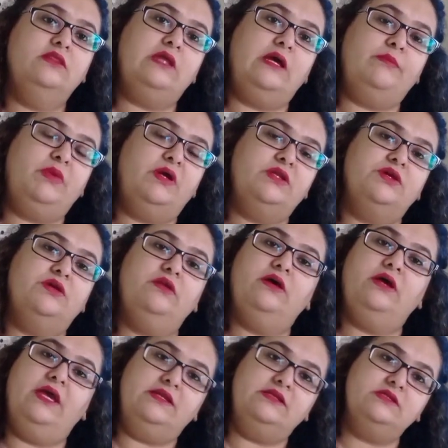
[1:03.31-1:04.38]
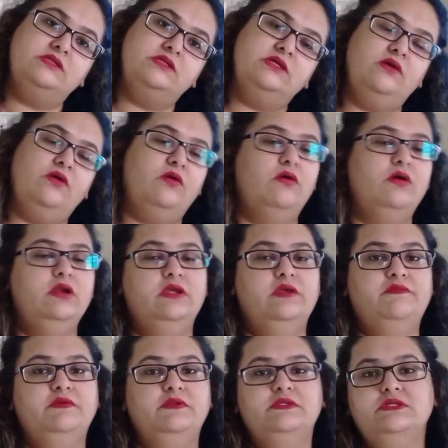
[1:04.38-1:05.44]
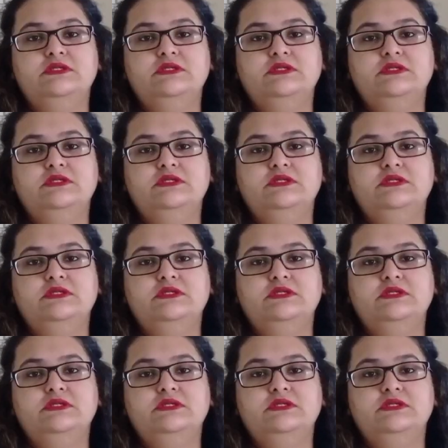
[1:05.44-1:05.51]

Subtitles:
that particular entity or if it